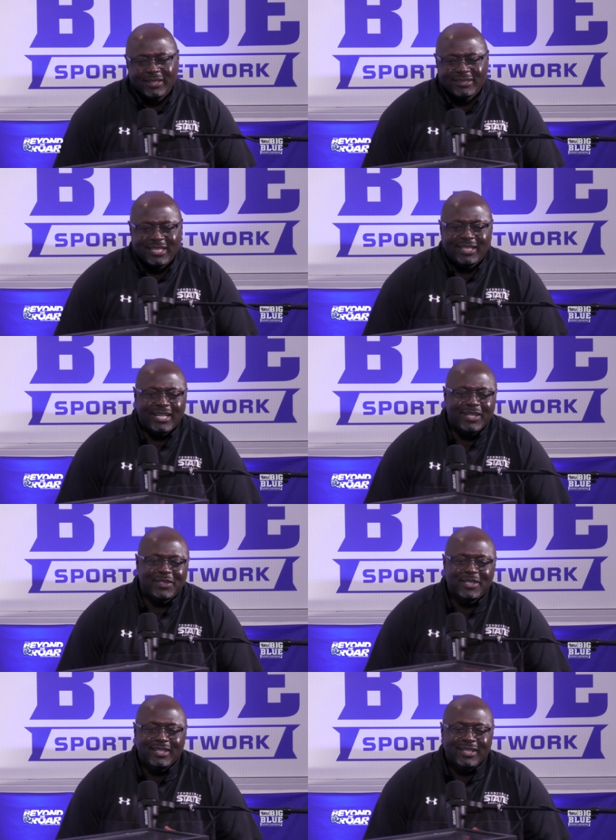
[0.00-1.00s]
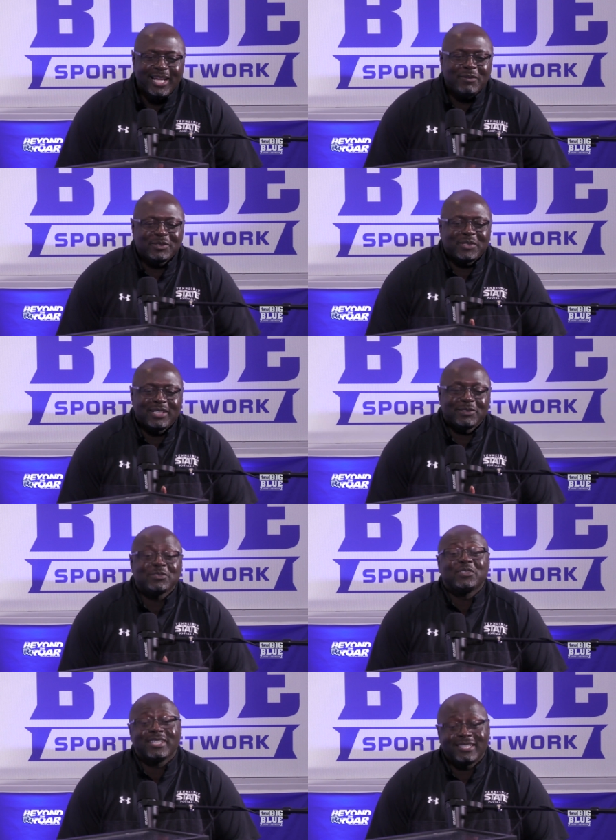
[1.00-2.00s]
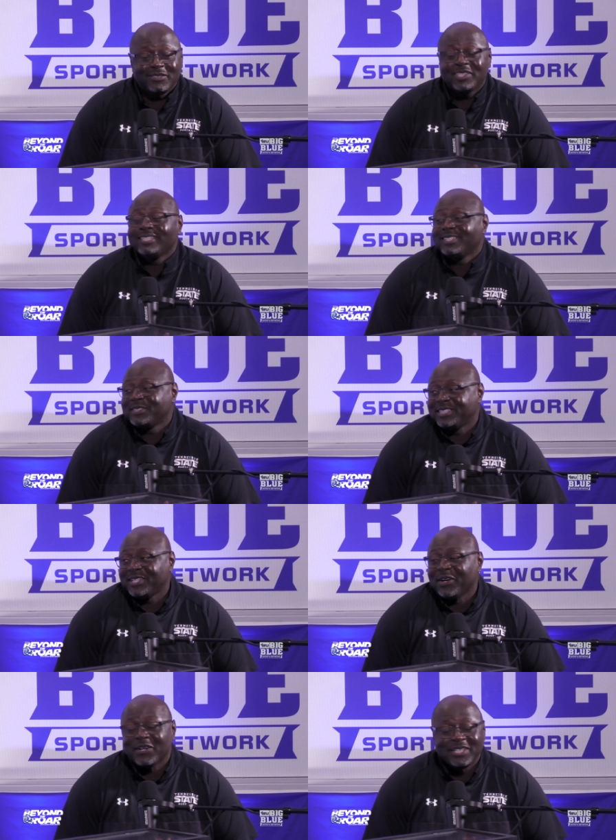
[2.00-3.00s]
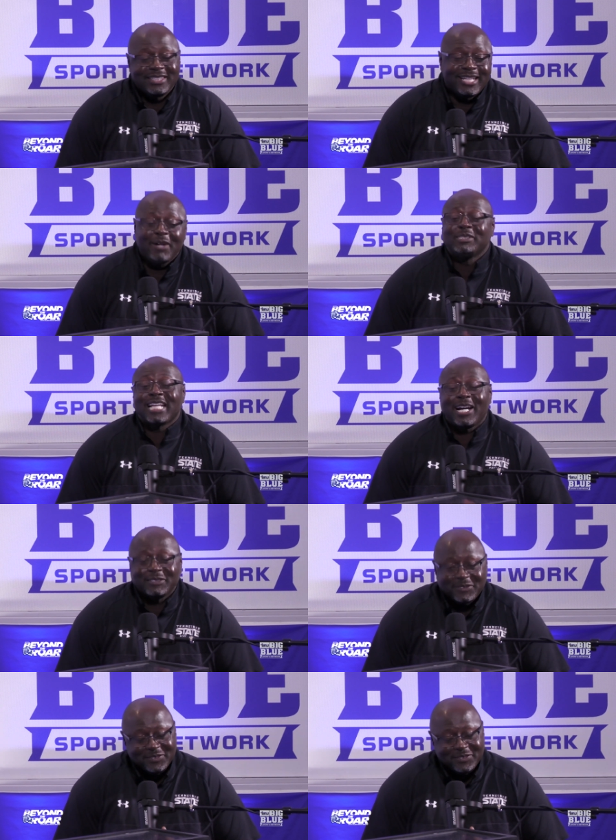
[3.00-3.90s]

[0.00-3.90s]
I could set it out. That was when I was really, really on the yard. I yeah. was out.